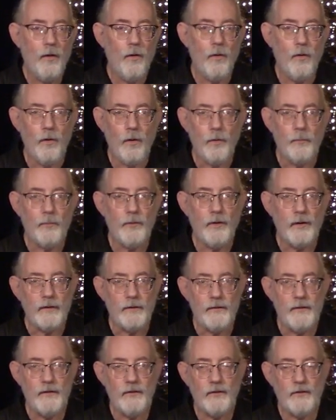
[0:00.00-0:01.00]
or plug
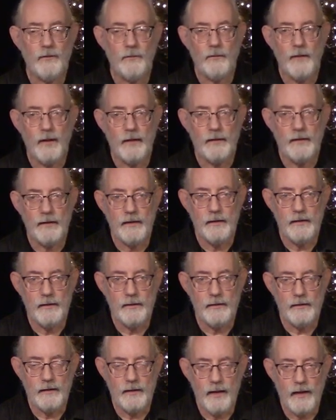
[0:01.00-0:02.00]
this directly
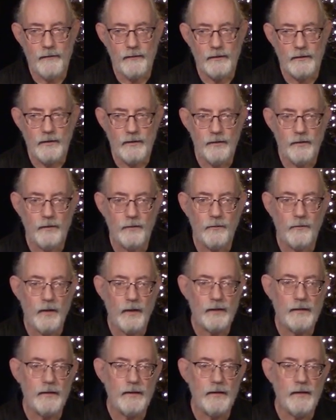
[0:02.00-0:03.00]
in, the lavalier
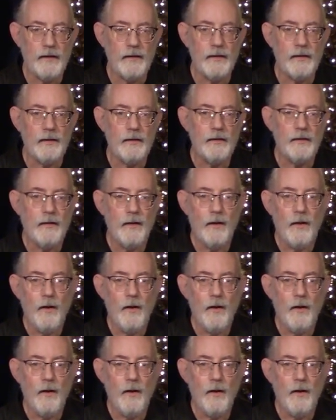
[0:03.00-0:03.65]
directly in,